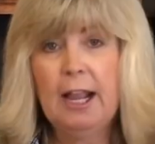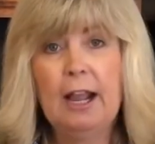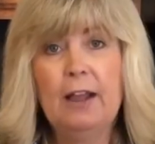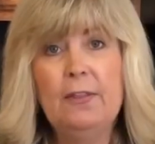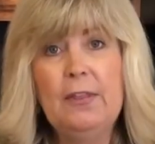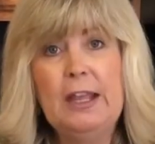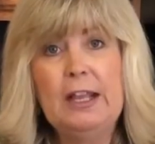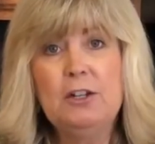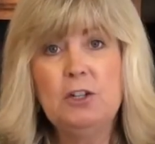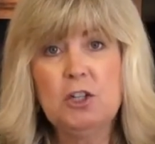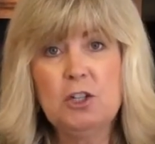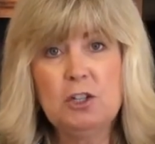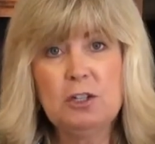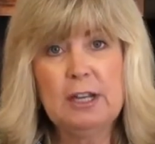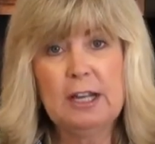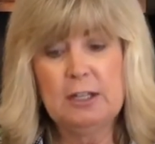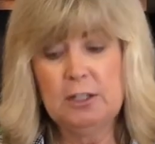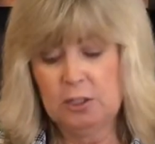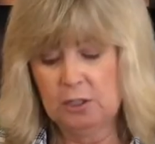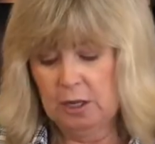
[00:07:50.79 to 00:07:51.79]
and then just
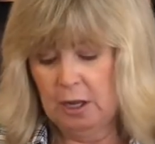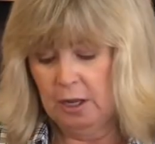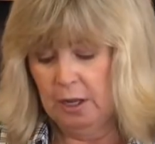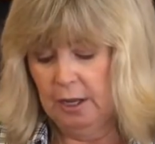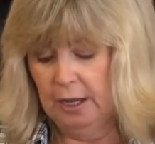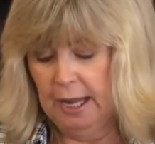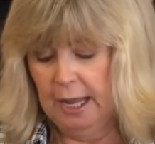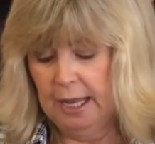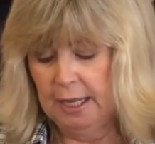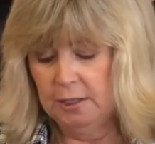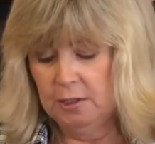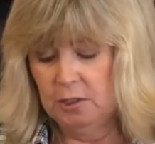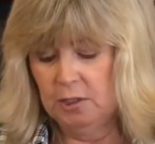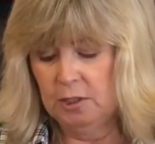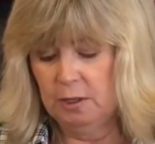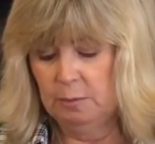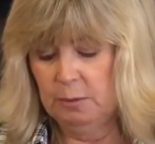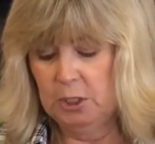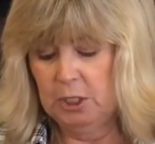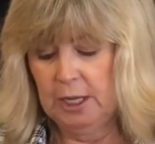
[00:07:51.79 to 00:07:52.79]
add
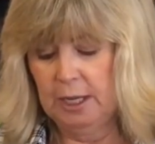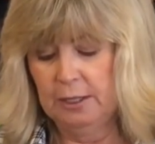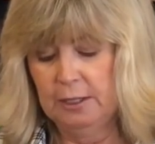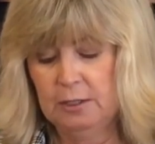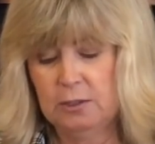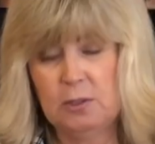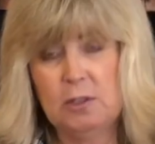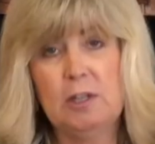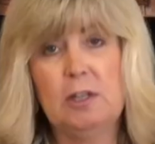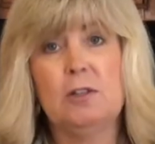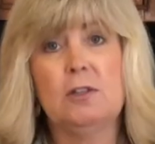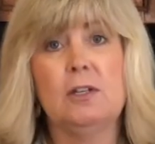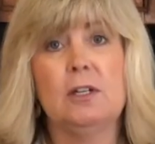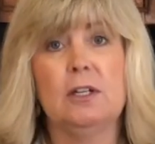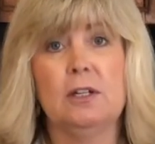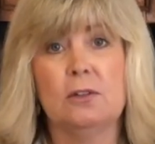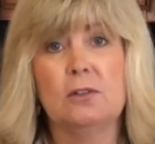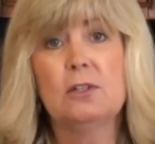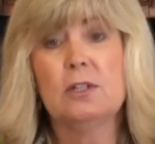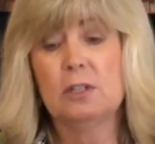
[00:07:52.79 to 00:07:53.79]
some Italian
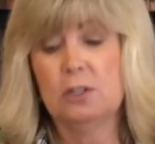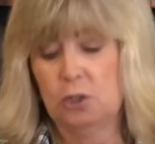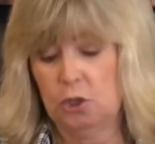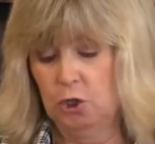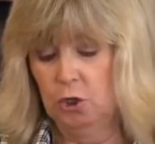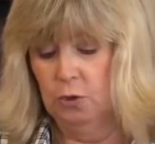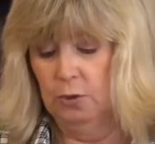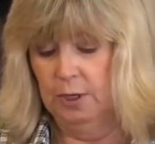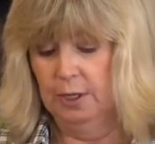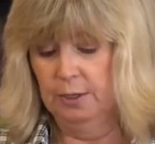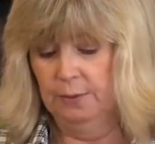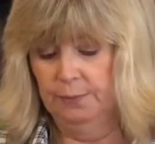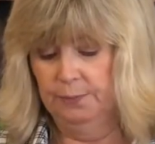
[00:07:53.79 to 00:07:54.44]
seasonings to it.